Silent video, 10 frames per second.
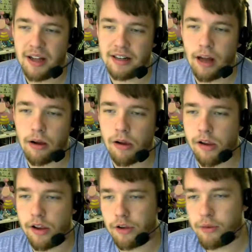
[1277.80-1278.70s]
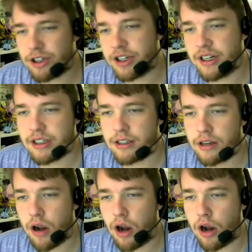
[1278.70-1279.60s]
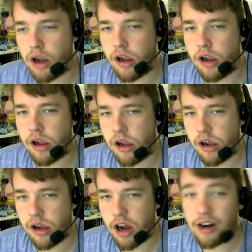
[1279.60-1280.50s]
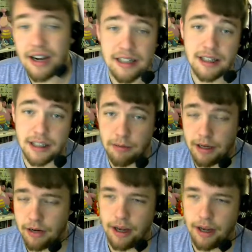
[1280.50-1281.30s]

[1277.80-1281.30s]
Now, the question is, our next Let's Play,